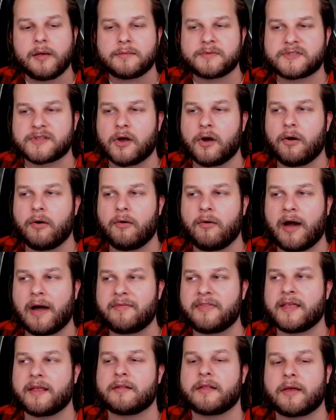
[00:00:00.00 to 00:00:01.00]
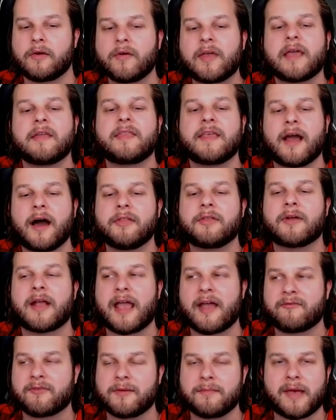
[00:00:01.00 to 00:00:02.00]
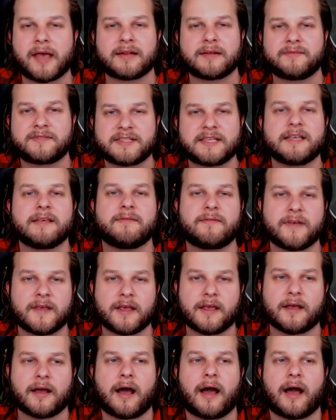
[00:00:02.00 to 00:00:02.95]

So I'm thinking like, okay, the other everyman of TV.